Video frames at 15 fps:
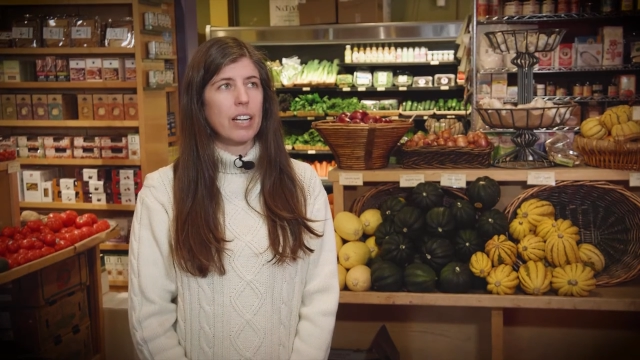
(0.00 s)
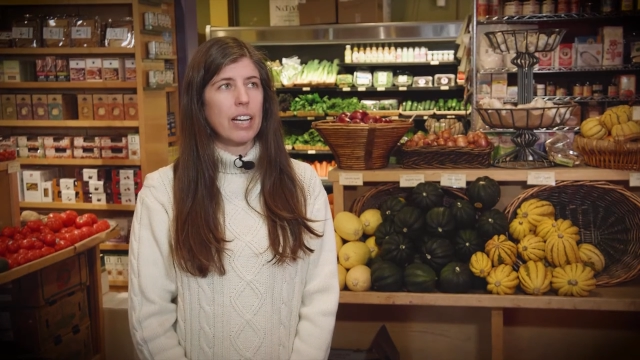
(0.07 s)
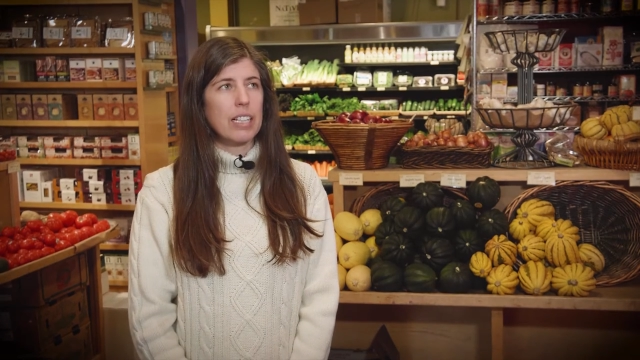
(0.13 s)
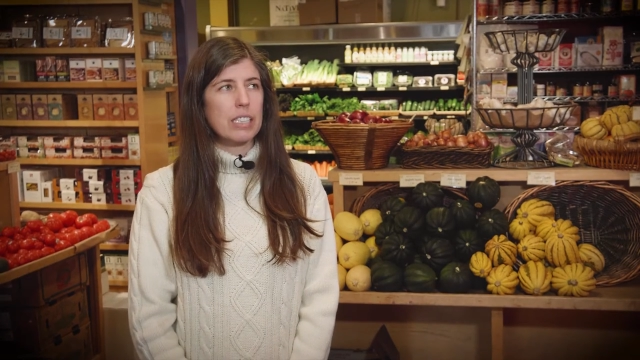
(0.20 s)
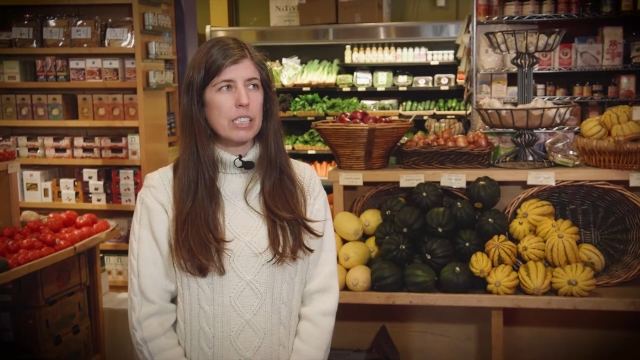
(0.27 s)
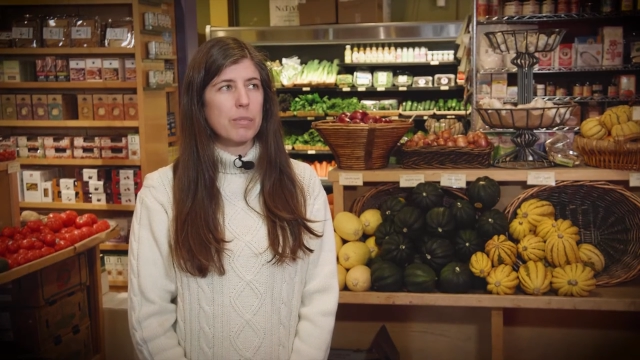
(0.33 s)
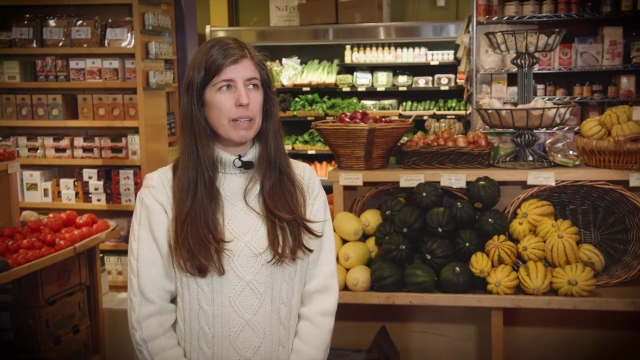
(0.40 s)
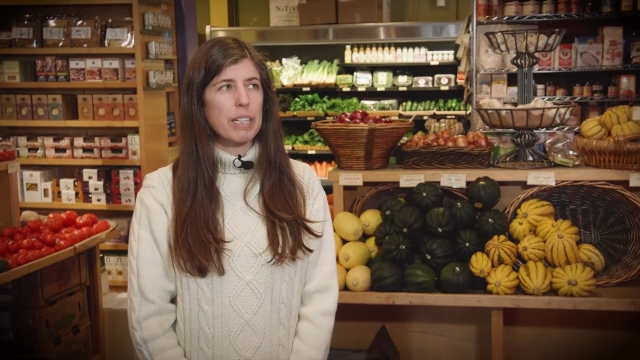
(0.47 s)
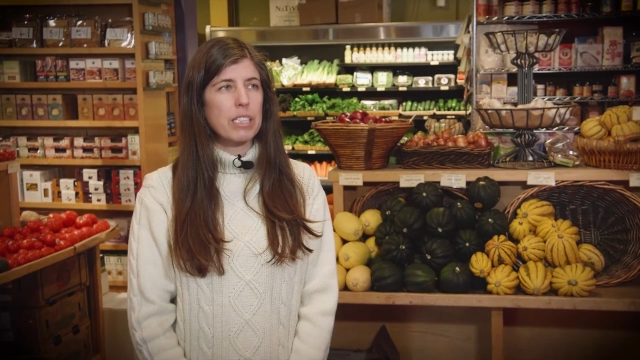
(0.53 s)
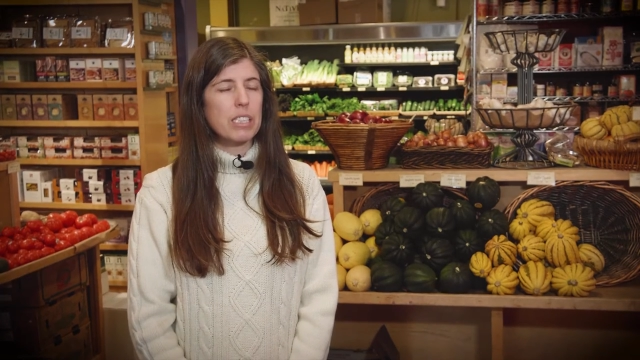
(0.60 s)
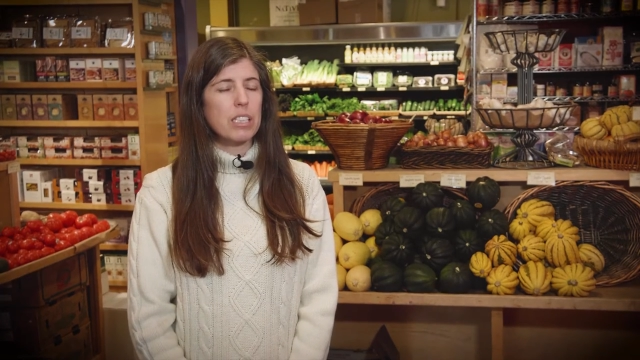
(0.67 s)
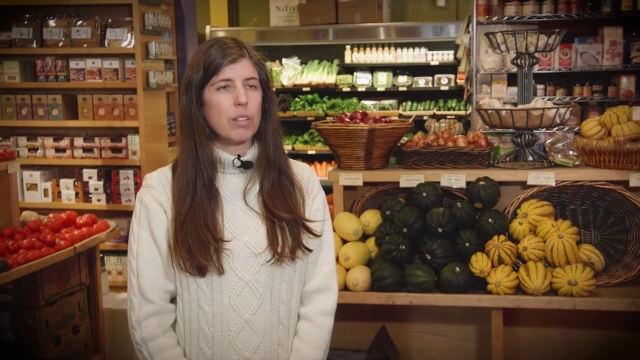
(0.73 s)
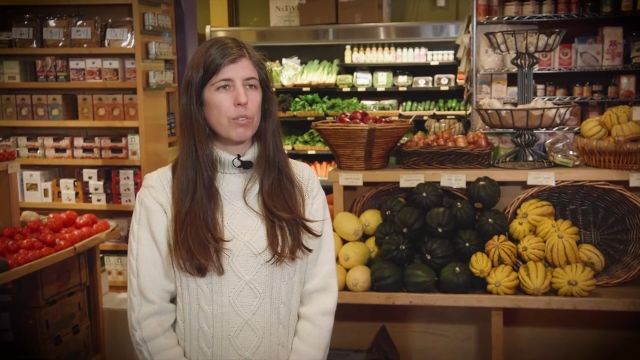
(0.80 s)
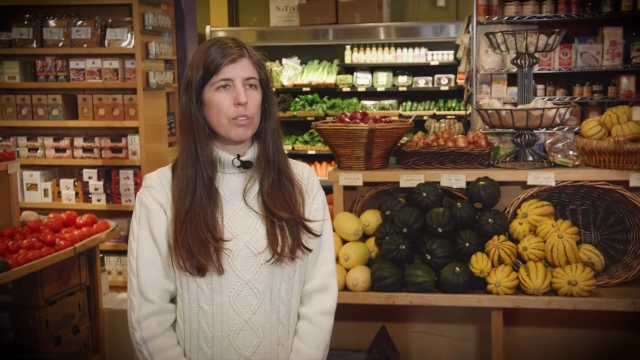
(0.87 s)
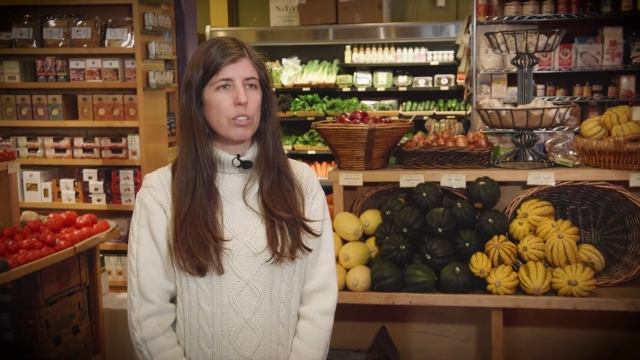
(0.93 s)

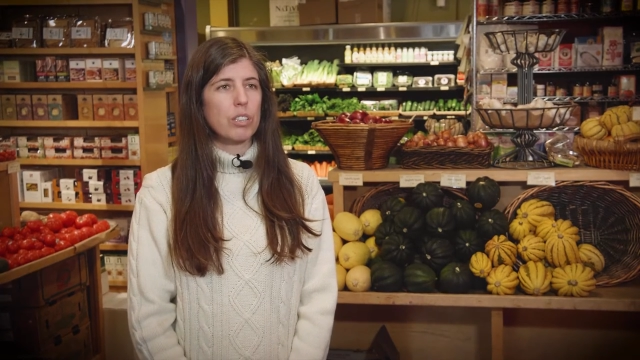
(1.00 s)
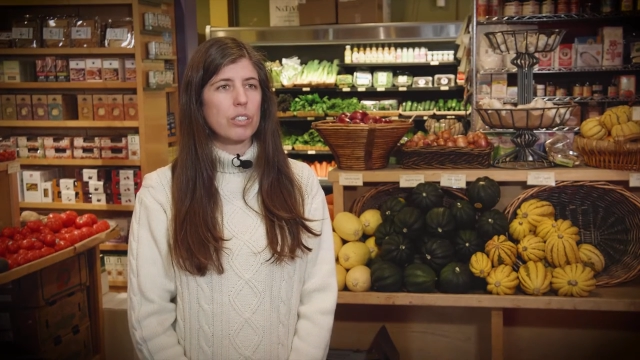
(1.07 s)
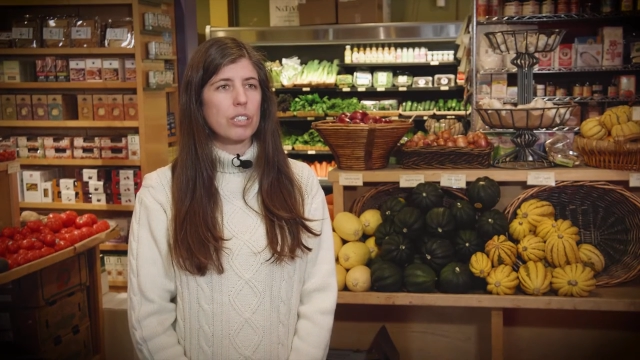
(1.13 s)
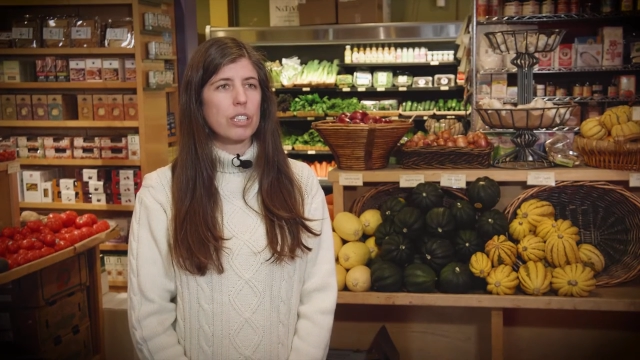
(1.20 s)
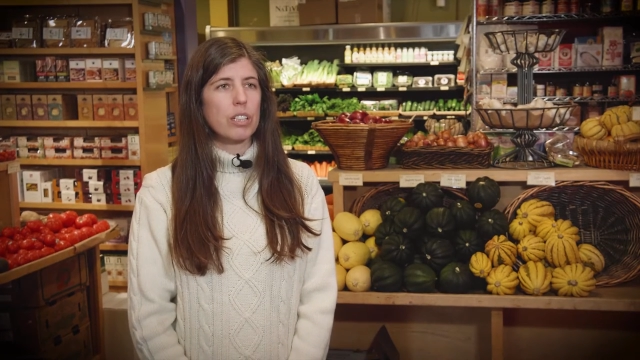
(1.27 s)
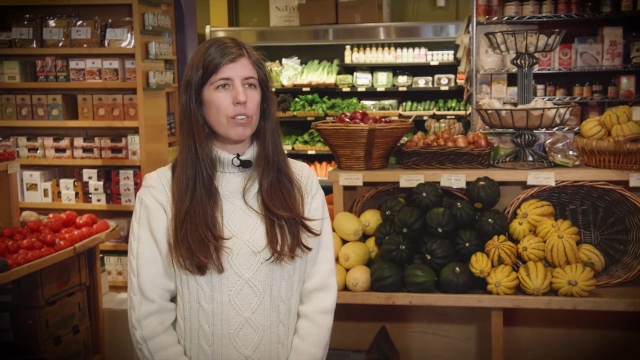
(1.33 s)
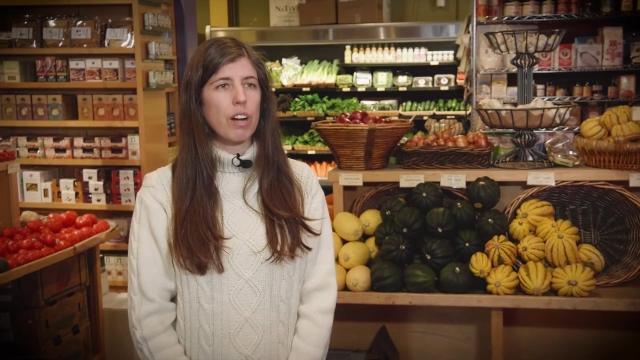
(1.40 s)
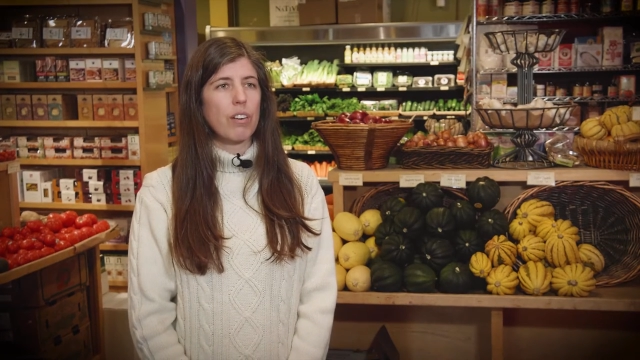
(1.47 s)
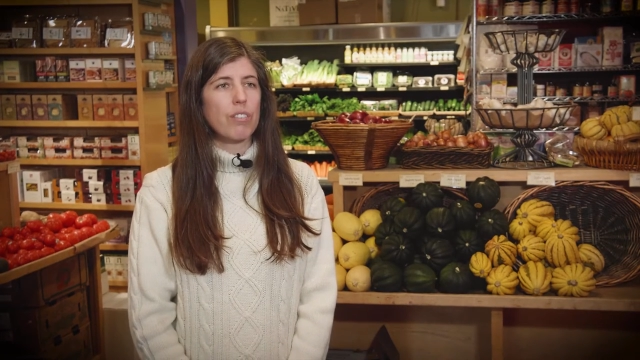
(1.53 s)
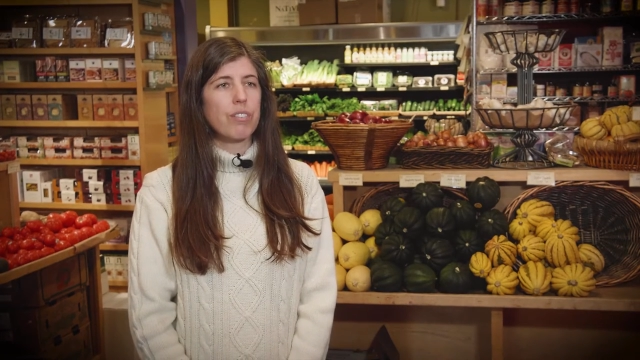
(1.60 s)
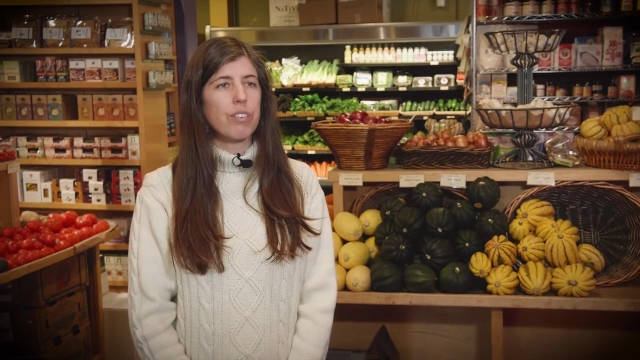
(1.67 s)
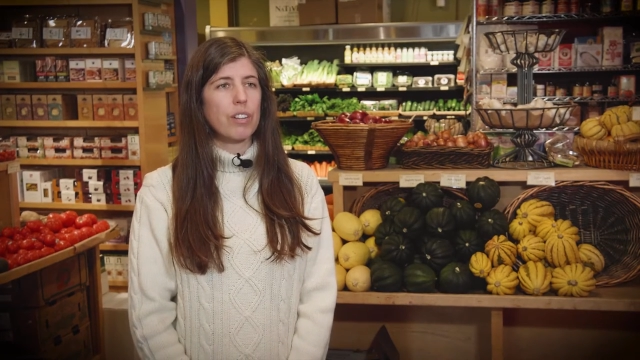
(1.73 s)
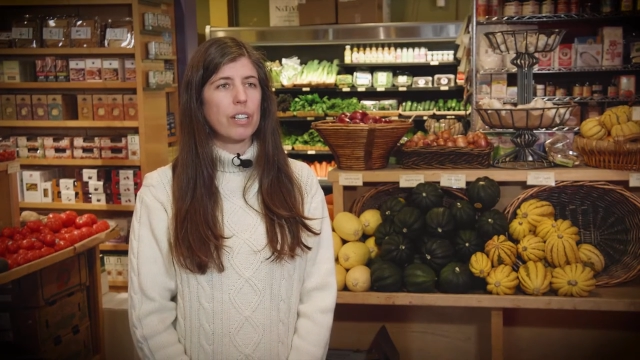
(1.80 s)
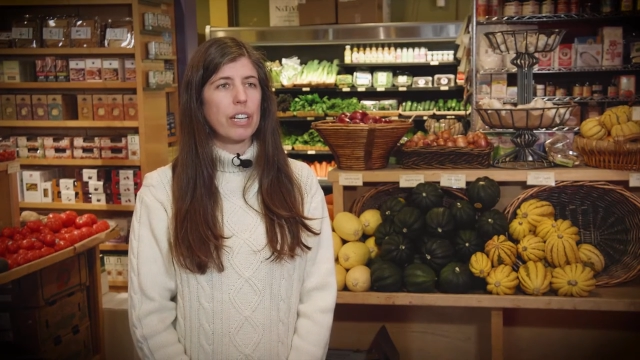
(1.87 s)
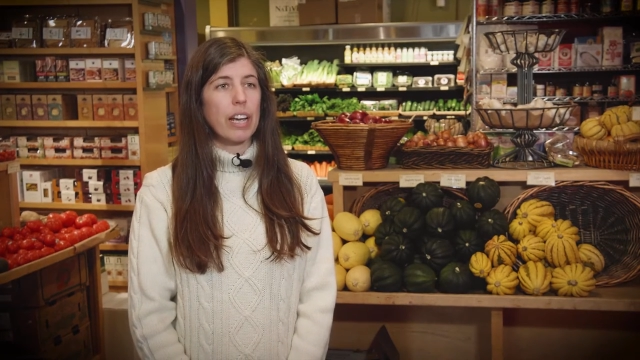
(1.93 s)
estimates that we're losing around
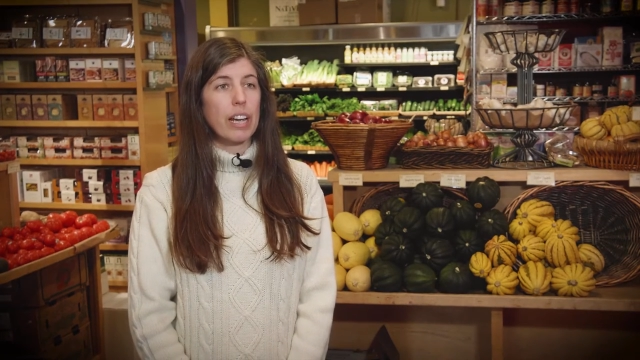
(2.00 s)
40